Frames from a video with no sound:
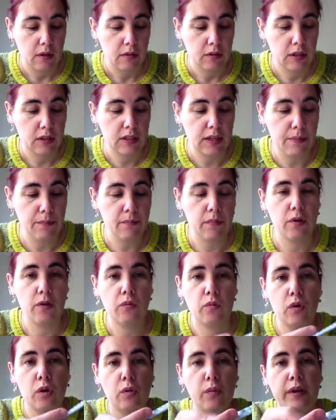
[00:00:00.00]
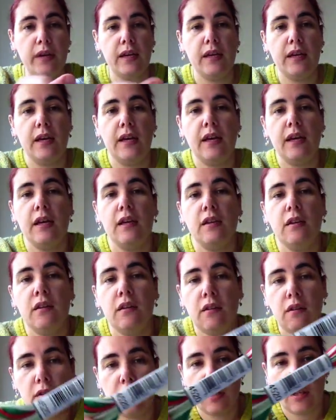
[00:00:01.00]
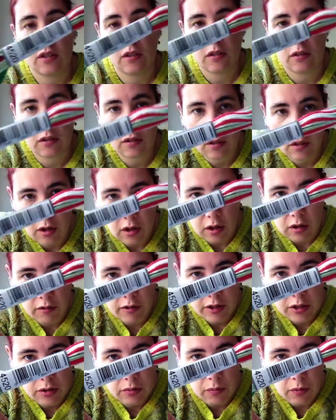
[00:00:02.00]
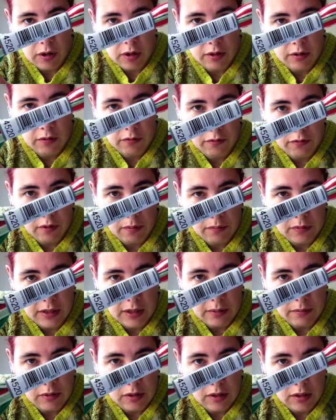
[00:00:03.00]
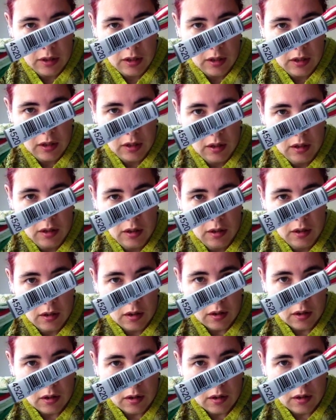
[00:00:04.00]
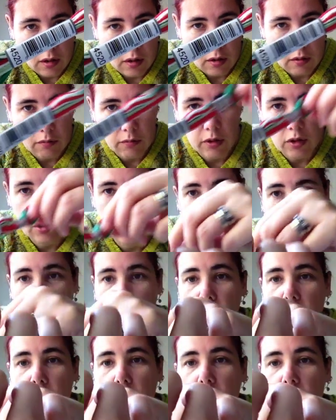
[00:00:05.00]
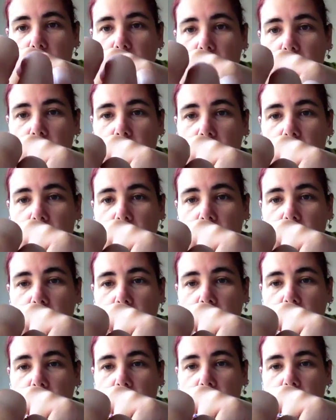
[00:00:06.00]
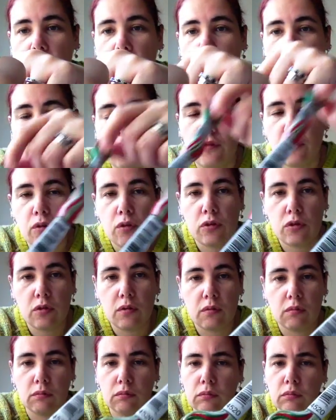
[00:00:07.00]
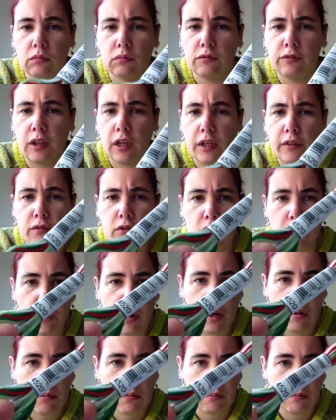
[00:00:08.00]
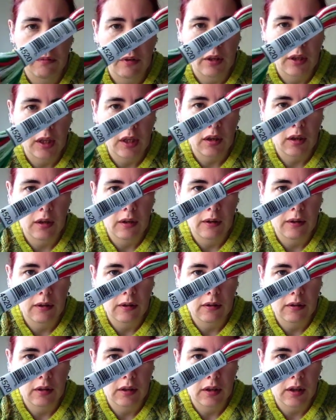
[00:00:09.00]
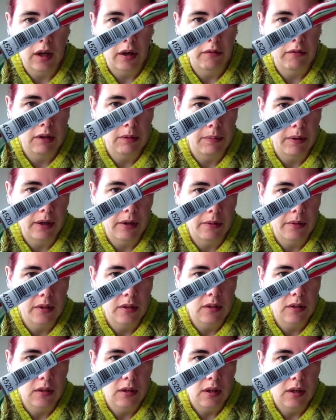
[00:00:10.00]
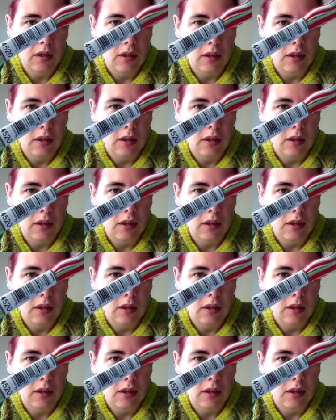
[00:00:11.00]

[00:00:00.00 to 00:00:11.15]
December will be in this colorist one from DMC, which is 4520, I think. Can't read backwards.